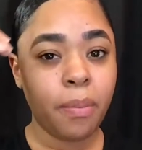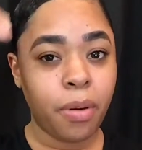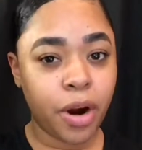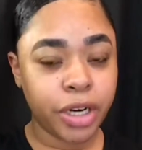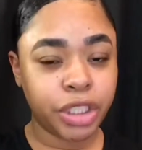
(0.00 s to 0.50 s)

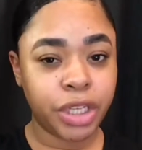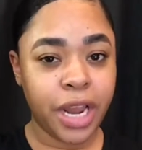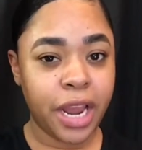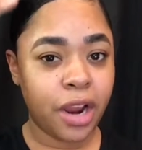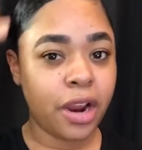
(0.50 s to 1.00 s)
part your
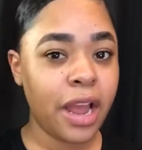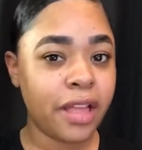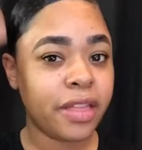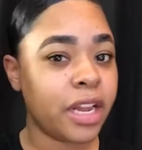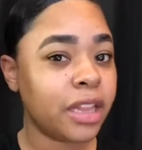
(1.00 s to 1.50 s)
hair
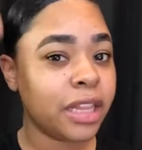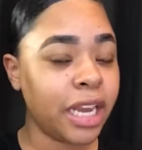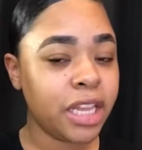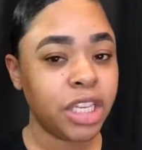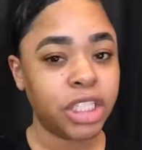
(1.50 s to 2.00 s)
and then
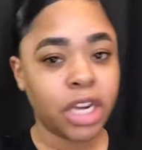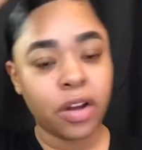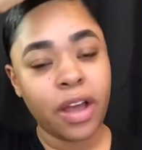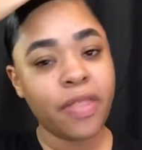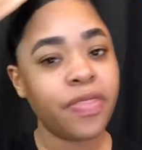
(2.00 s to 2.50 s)
lay the
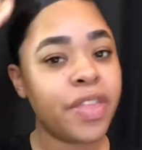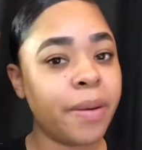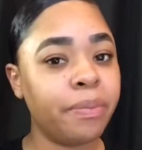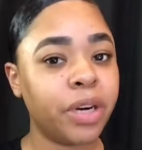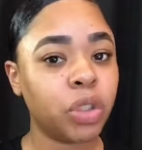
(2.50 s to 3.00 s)
gel and
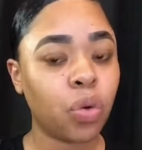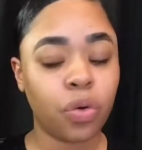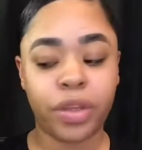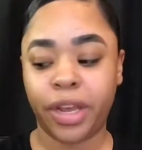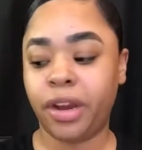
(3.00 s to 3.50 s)
then brush
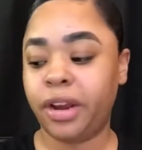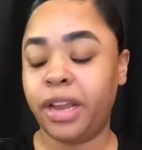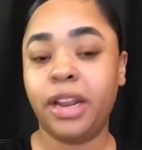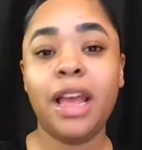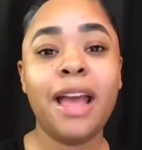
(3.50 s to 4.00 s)
all the hair
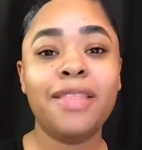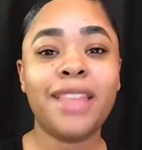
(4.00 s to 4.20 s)
in.